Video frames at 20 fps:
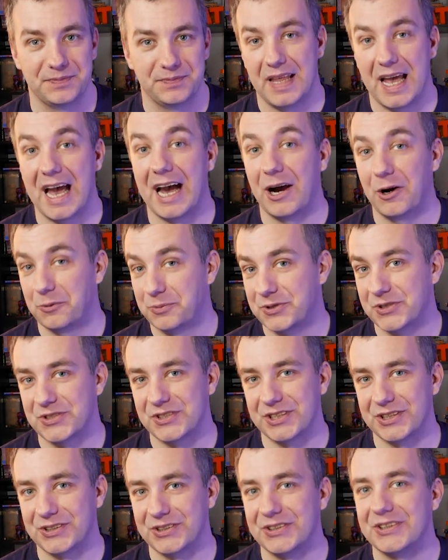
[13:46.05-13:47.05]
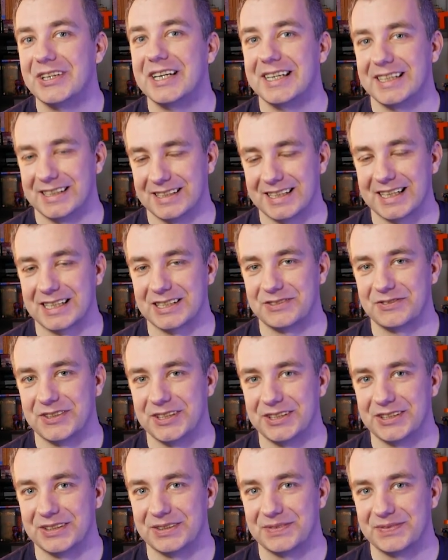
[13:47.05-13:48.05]
I hope to see you in the next
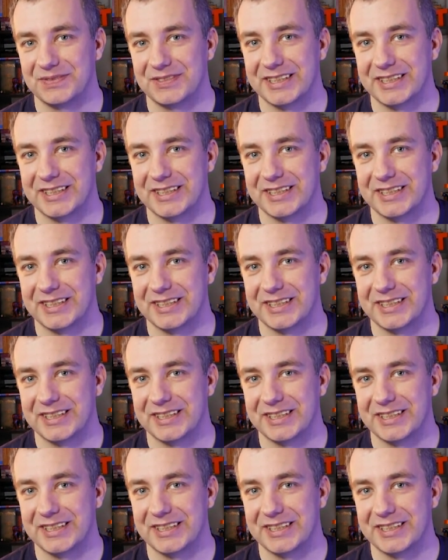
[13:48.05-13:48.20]
video.